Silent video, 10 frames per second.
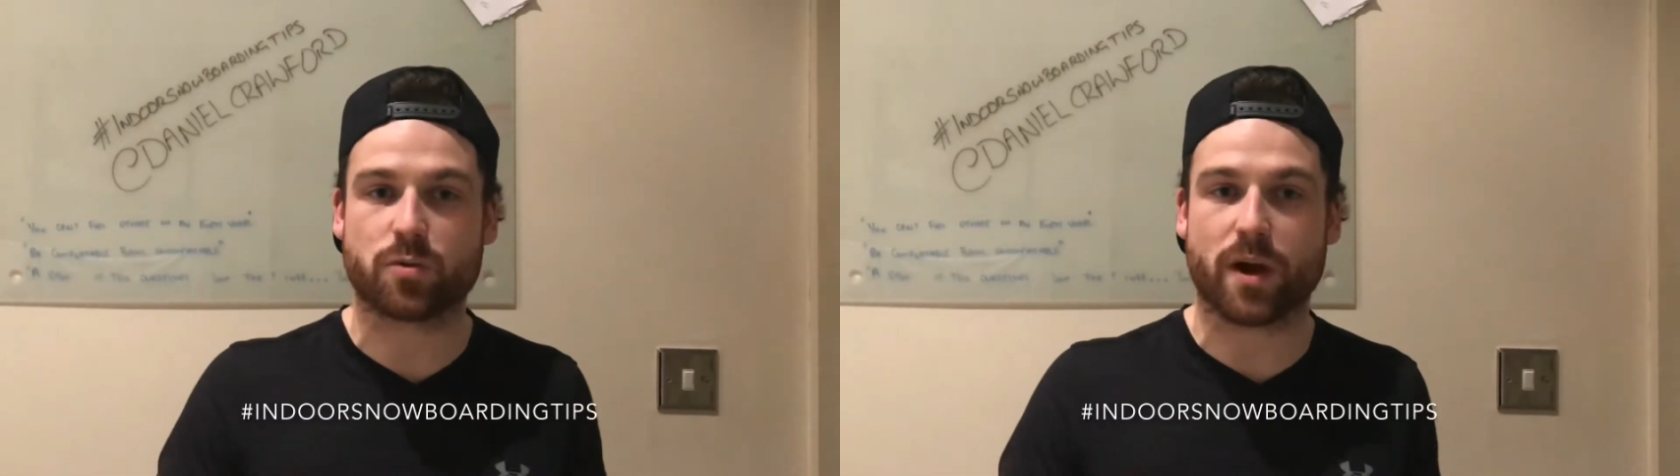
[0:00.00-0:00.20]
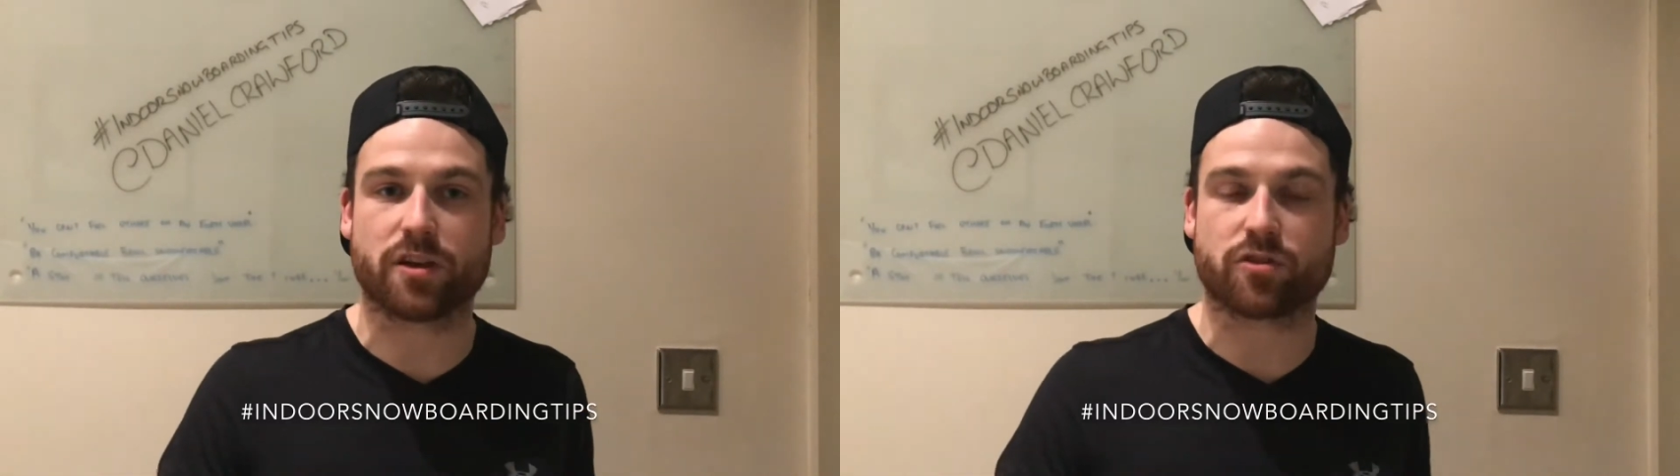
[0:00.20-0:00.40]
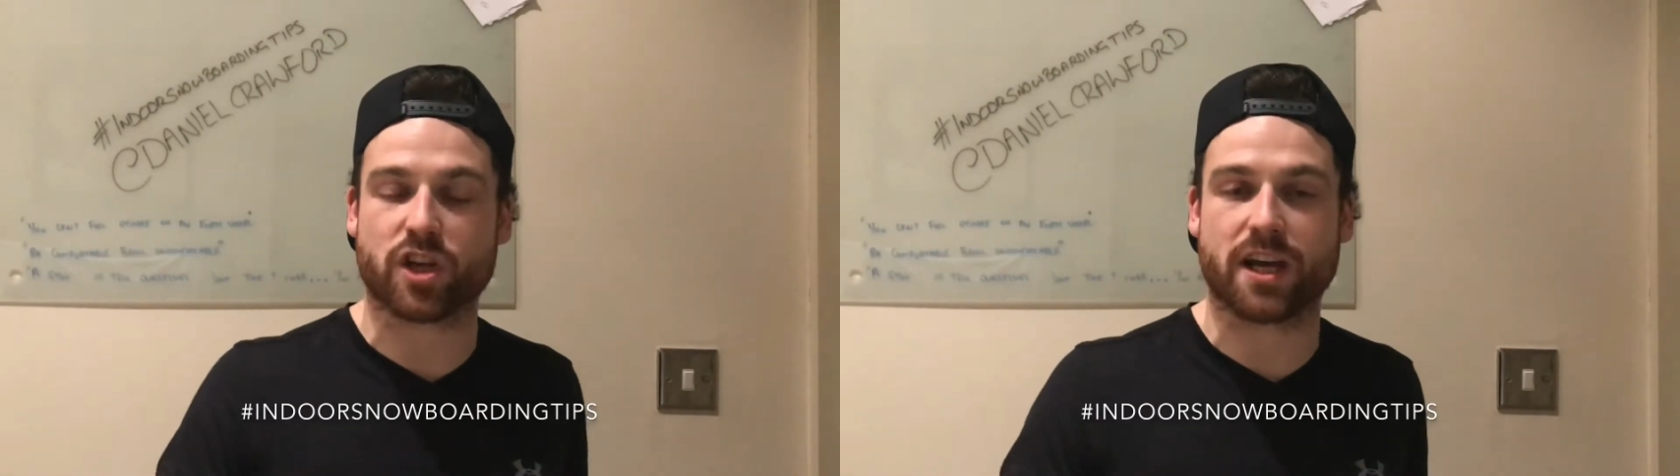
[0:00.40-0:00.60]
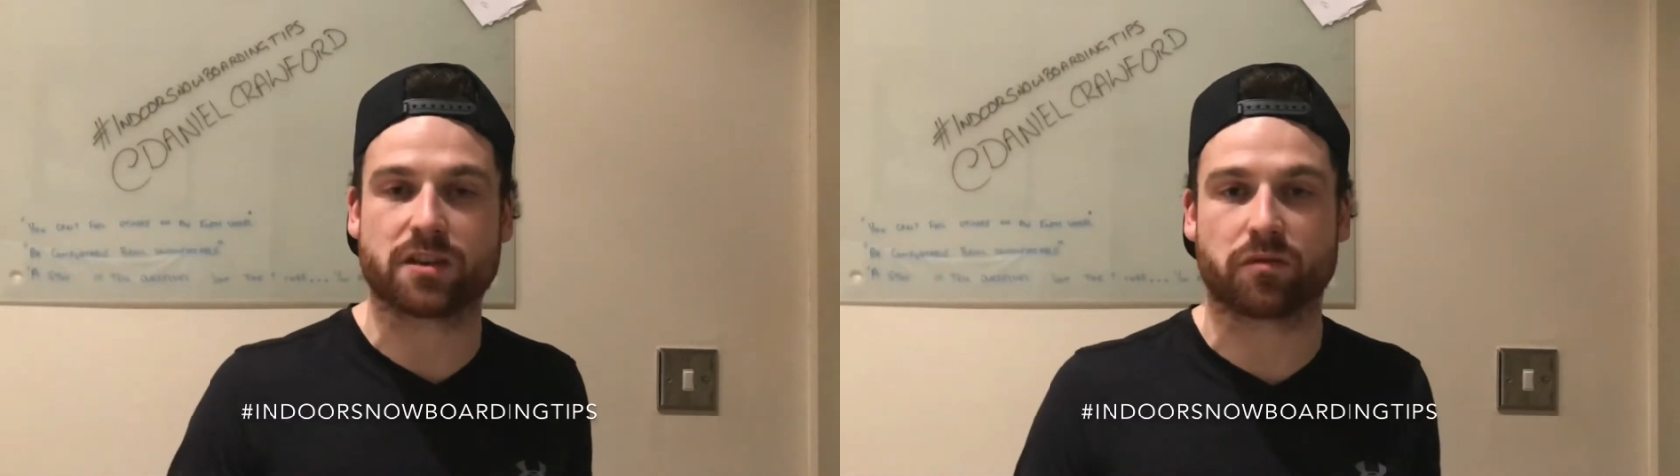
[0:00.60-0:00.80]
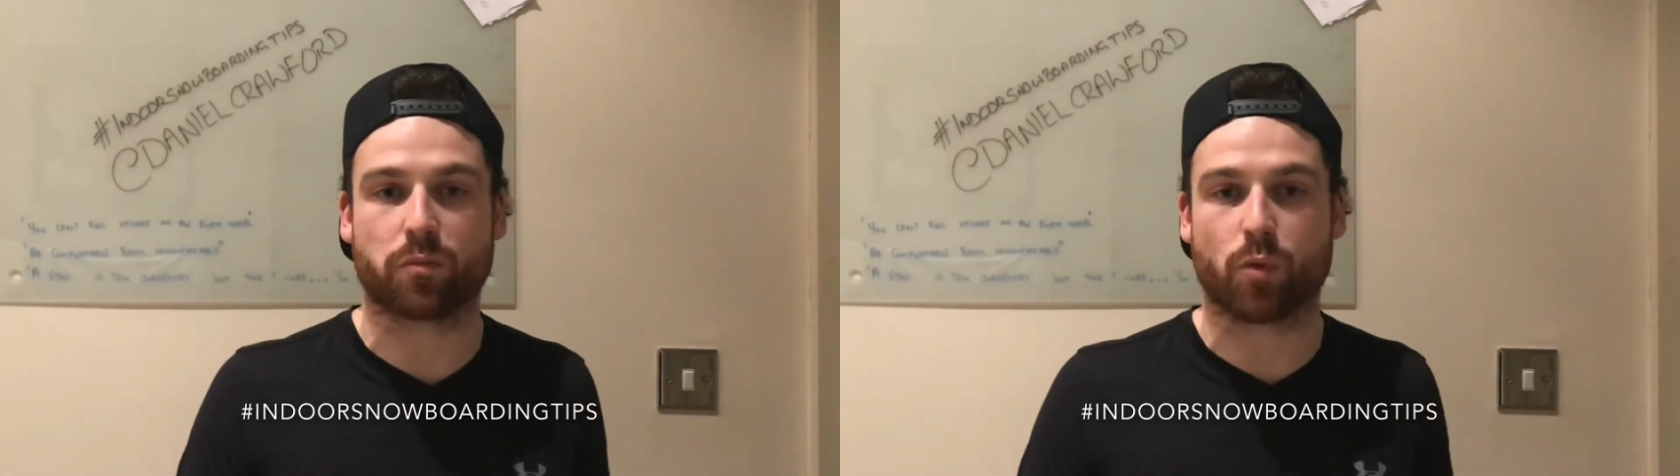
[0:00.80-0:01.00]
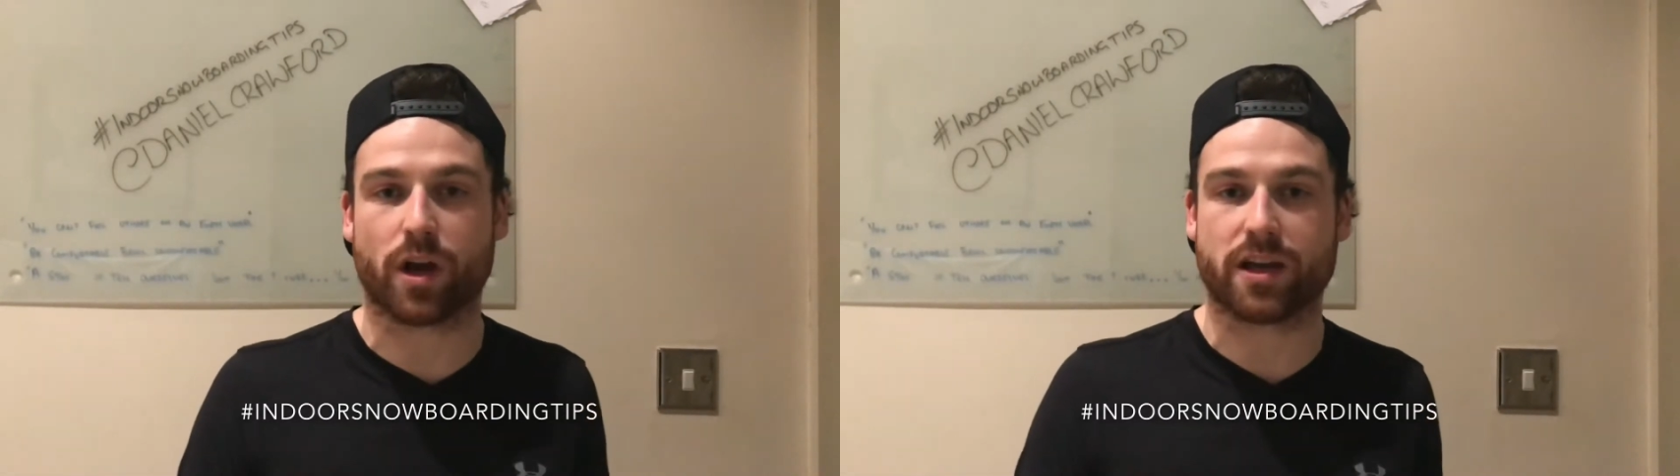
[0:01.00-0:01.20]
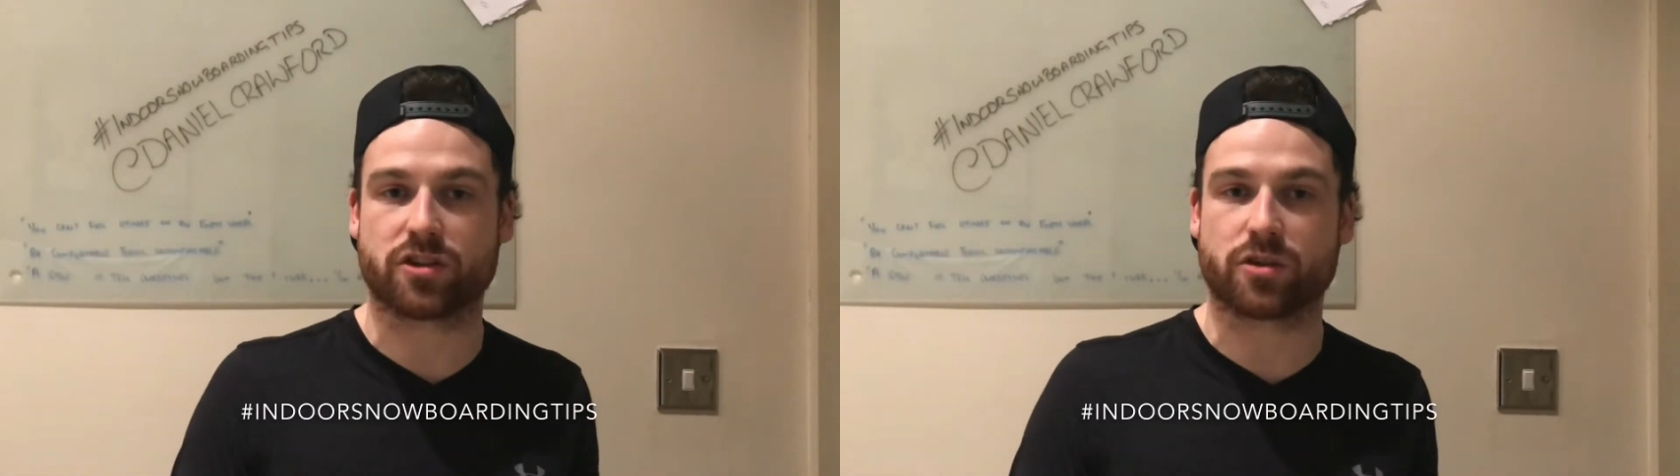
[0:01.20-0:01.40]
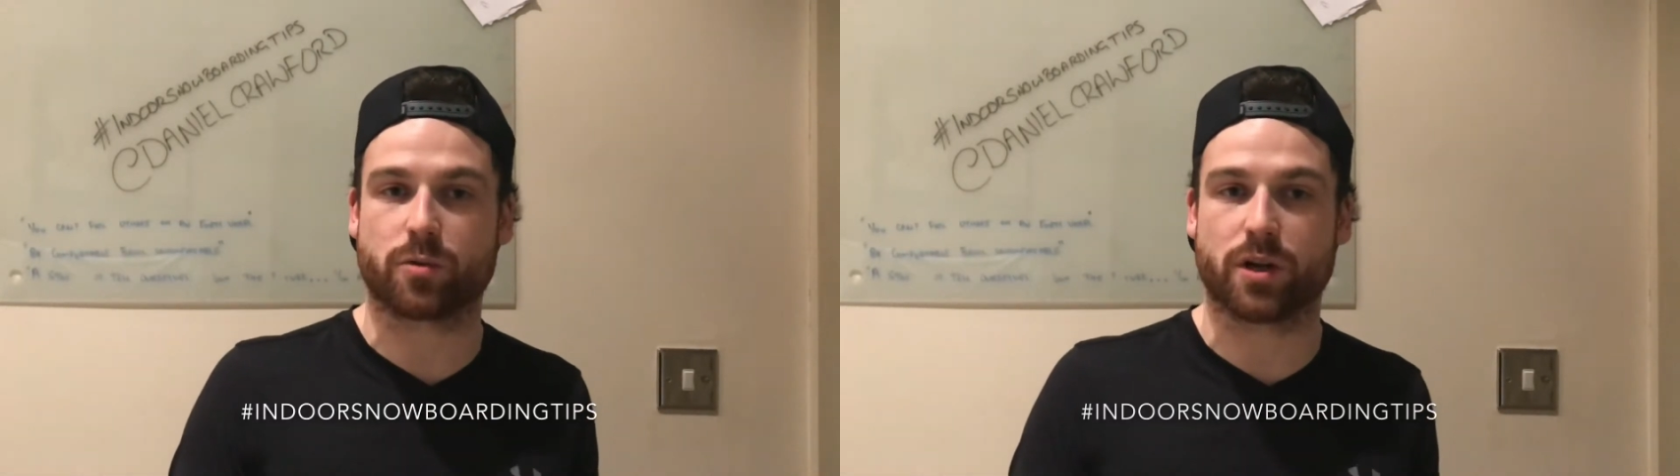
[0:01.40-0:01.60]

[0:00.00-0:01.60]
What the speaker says: where you're changing from one edge to